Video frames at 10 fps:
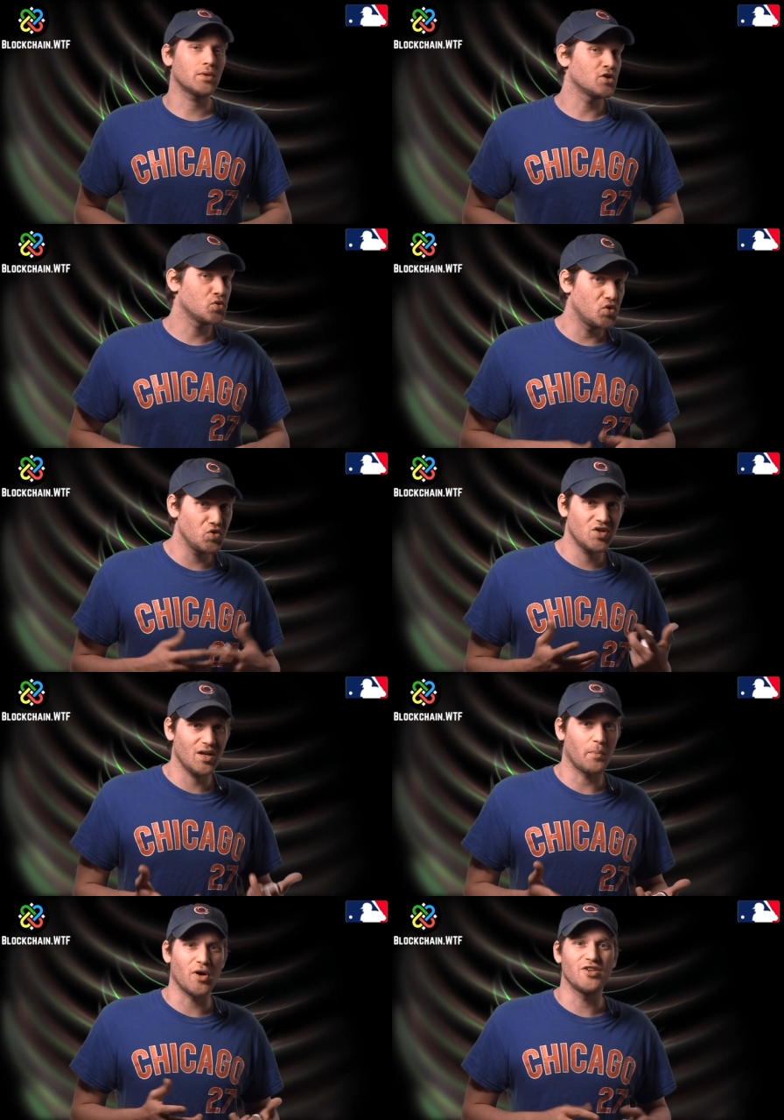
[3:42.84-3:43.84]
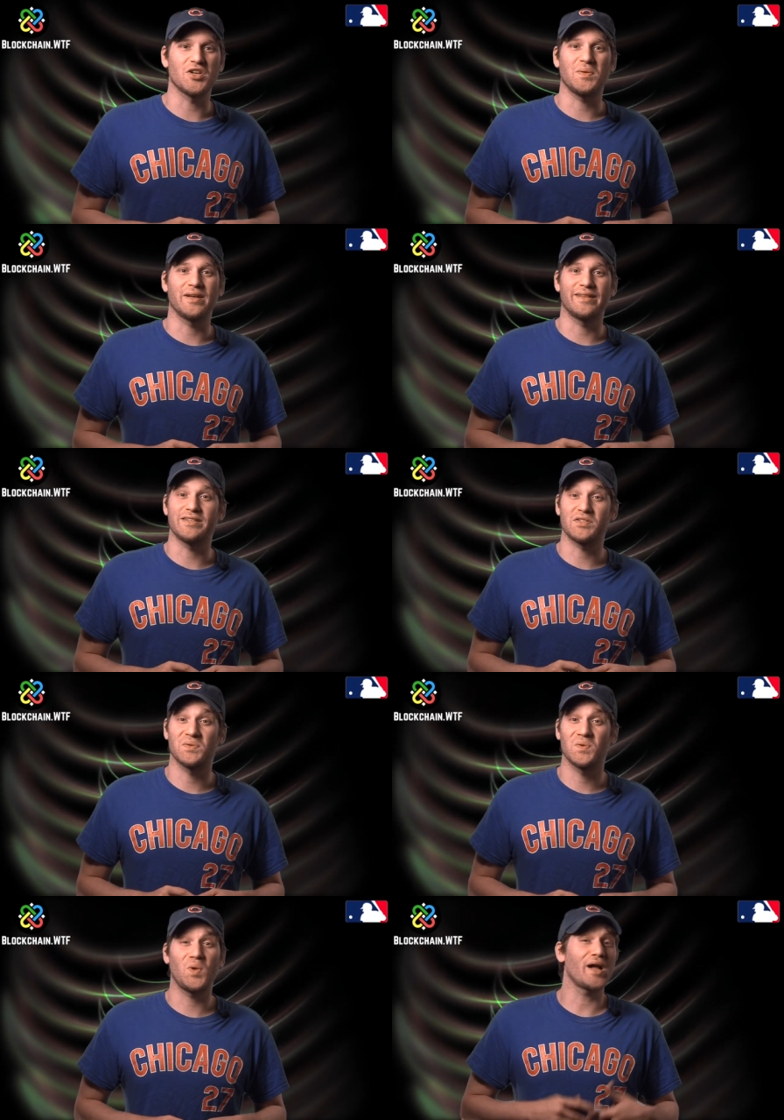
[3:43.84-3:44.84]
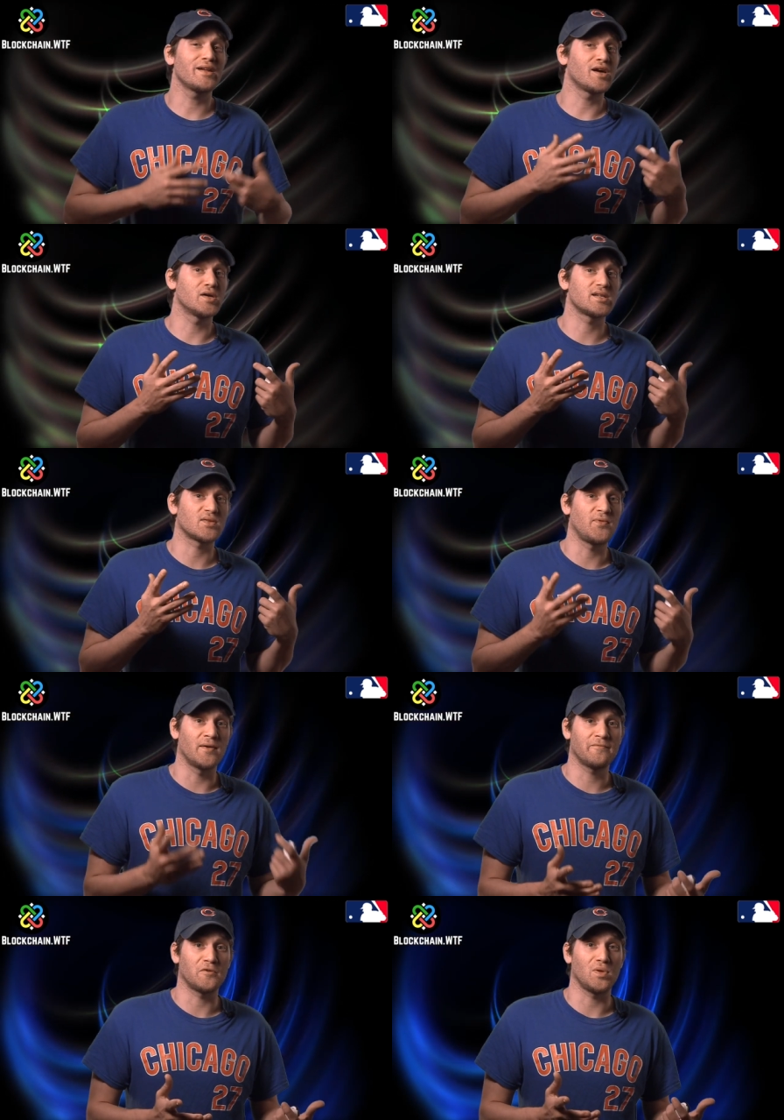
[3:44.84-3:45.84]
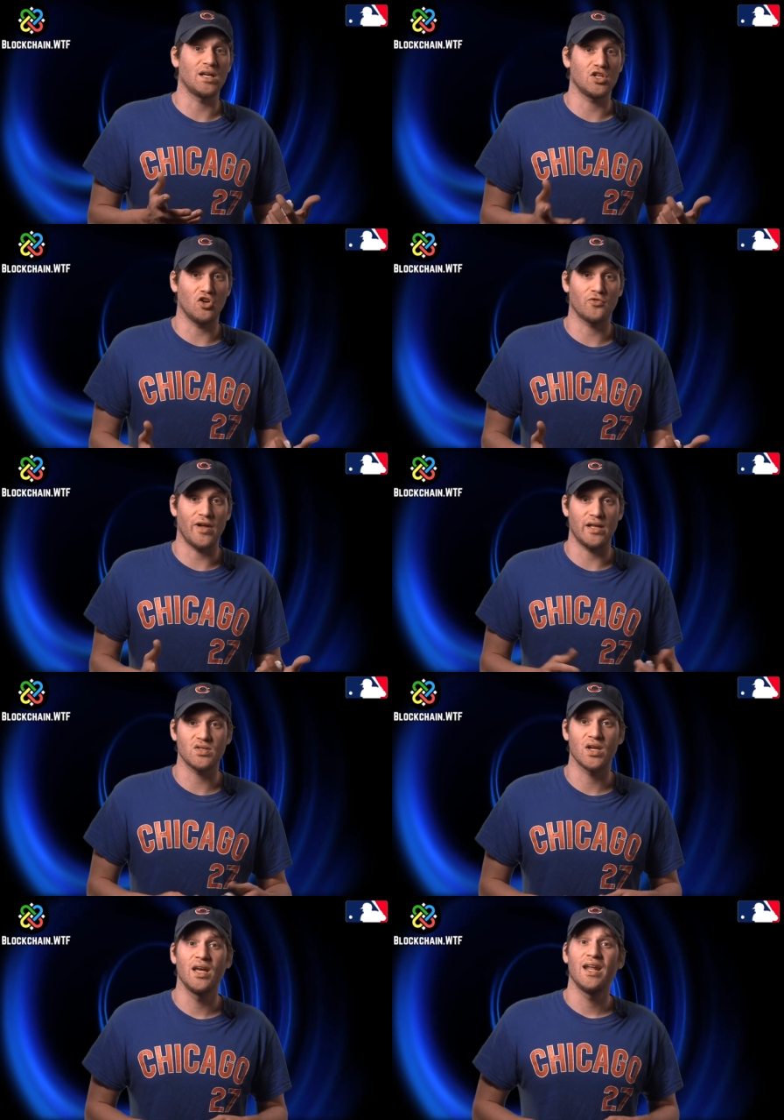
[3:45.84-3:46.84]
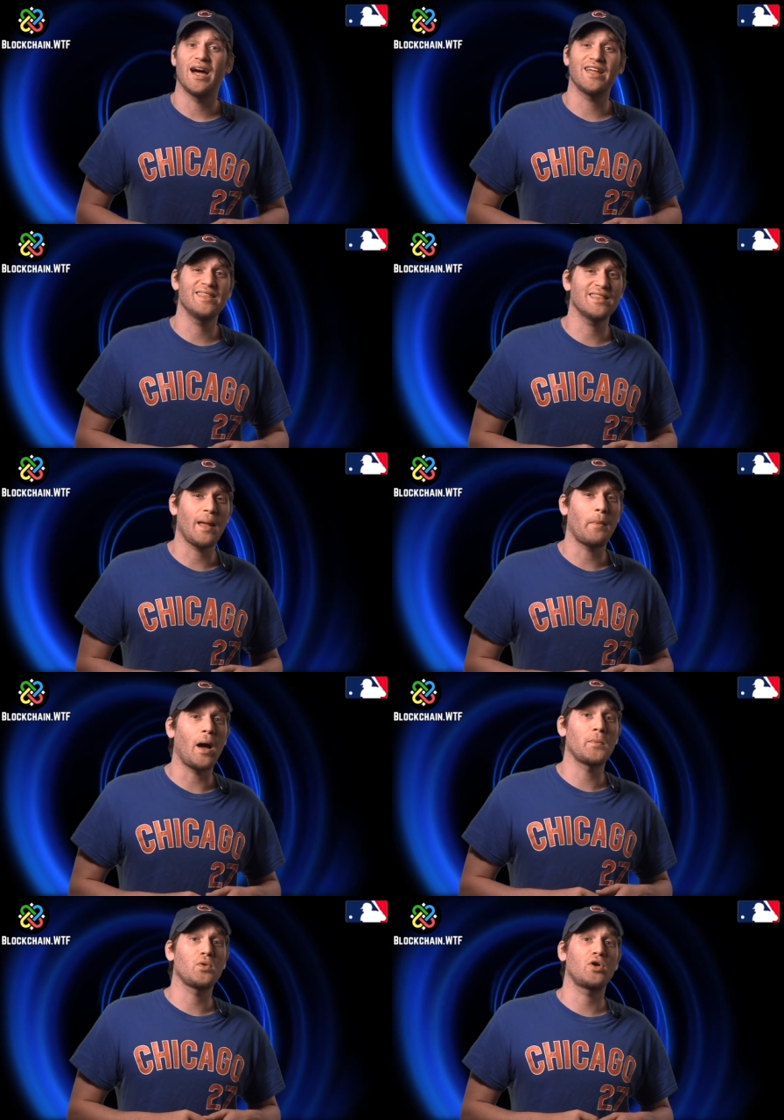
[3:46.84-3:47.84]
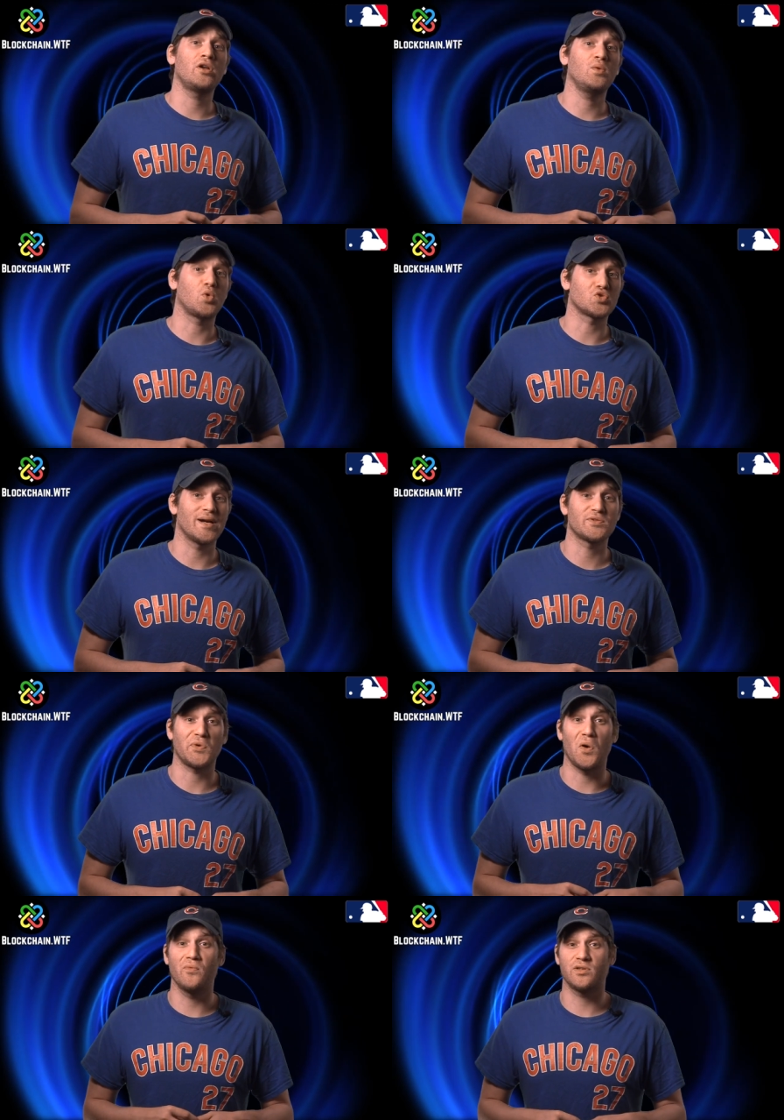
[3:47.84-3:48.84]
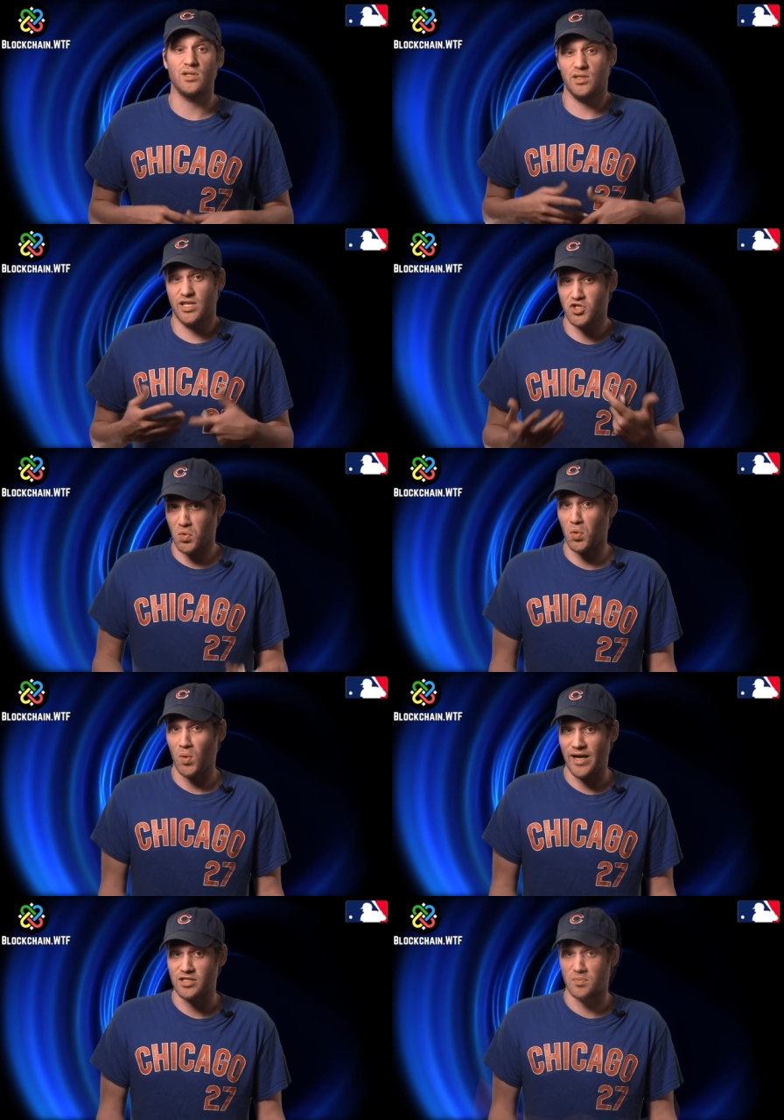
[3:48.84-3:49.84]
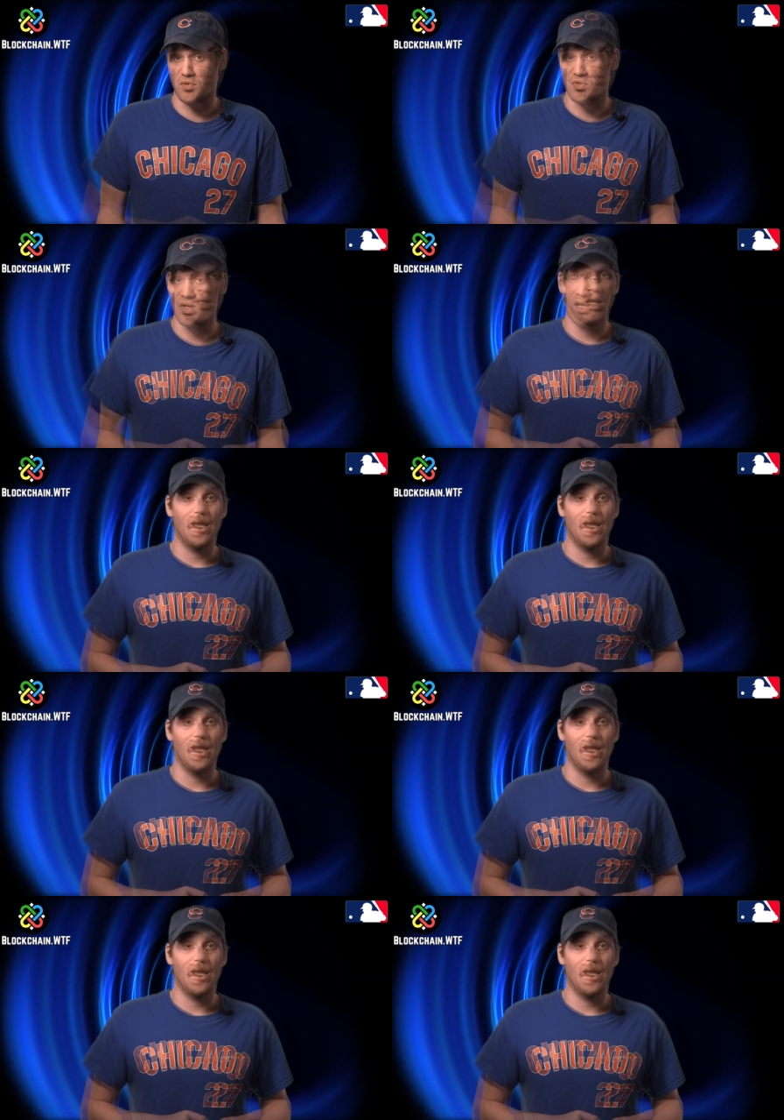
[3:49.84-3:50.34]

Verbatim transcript: with introducing a project like this. Collecting cards is fun for a lot of young fans. I think that popularity will transfer over to digital collectibles.